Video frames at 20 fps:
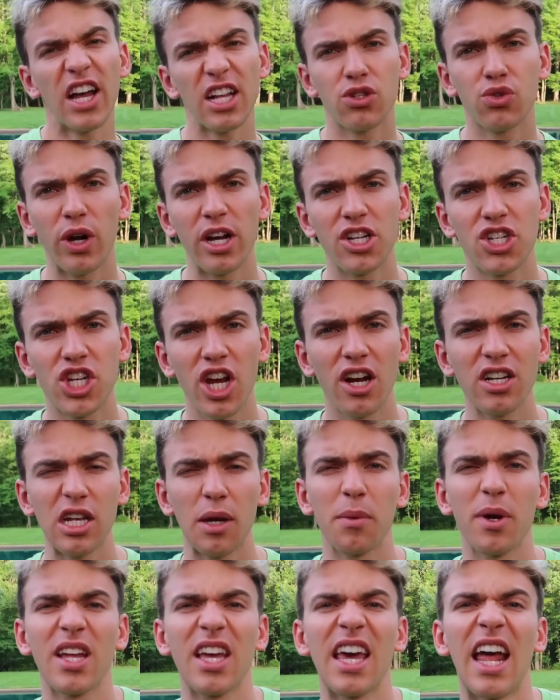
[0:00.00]
That's right, Sharers,
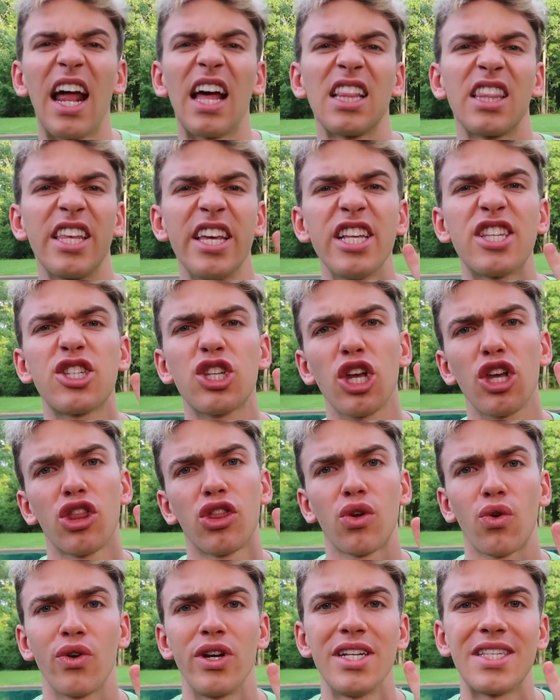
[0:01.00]
I'm gonna get at least
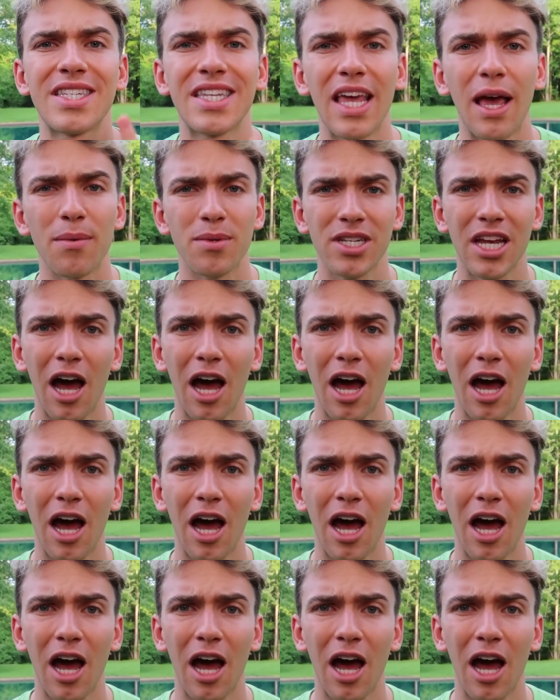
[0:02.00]
three skips.